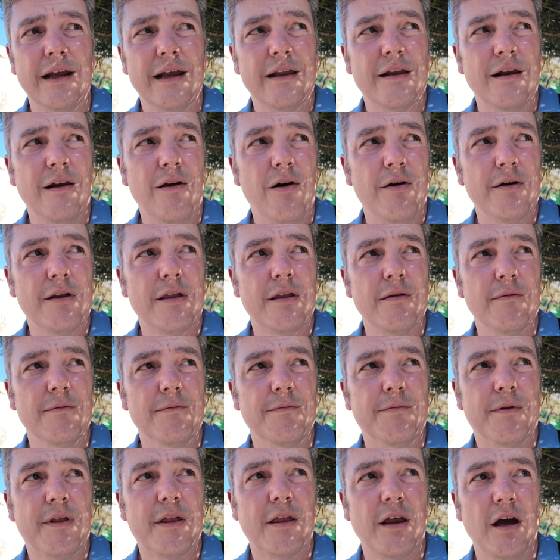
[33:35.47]
there's lots
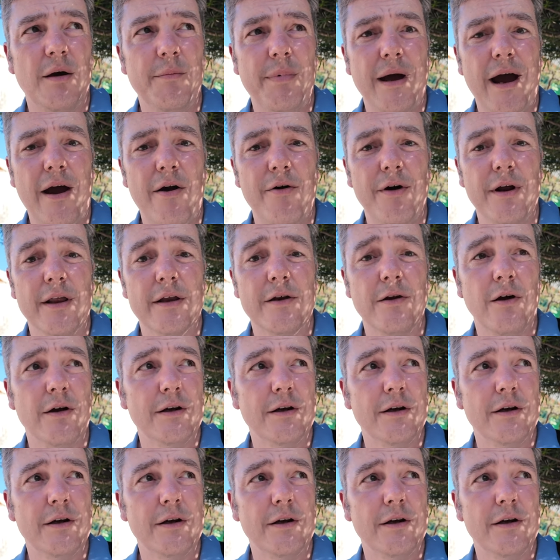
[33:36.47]
of sub areas,